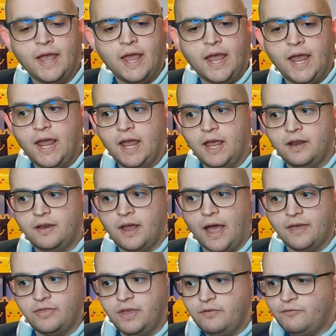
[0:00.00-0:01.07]
And I
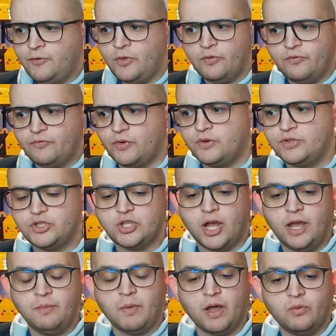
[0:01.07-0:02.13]
think for the first
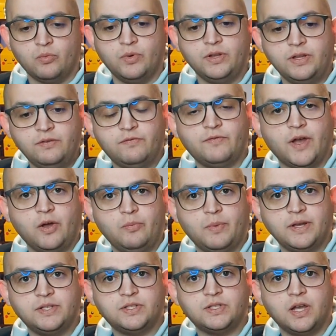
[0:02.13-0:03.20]
time, I really found
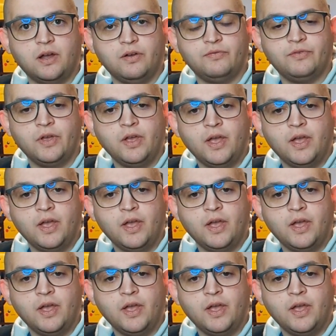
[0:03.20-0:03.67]
myself